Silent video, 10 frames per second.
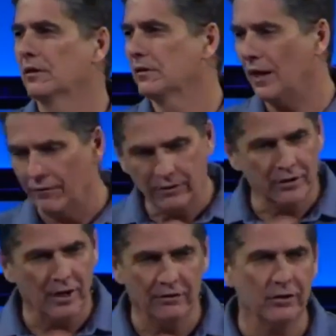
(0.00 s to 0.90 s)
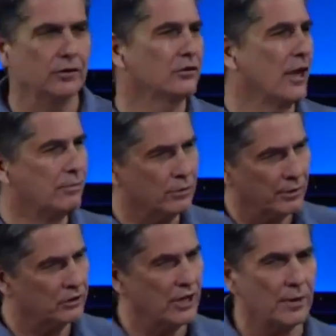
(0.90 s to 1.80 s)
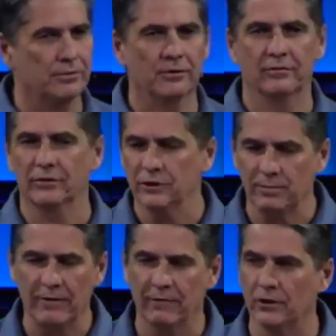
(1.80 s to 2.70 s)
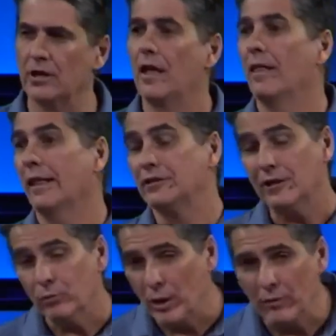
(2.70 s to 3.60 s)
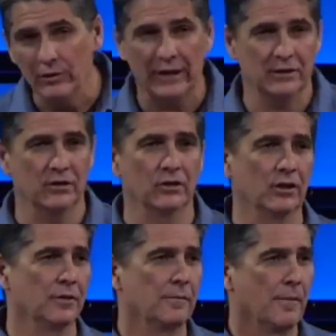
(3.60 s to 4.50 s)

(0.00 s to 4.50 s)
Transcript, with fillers: cover to cover, chapter by chapter, verse by verse. That's the way we like to do it.